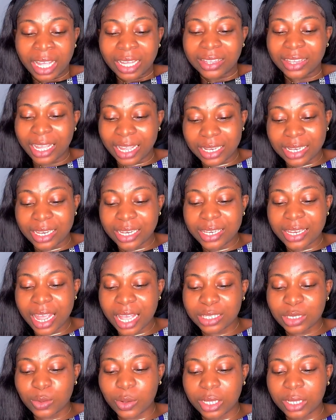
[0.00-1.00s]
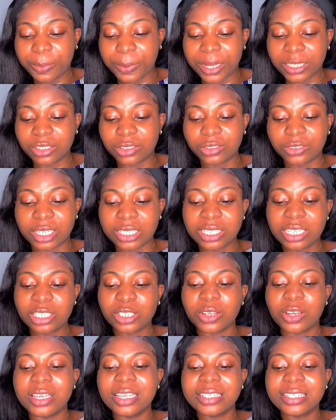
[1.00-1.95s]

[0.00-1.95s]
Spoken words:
Then the next one, the Passion Translation,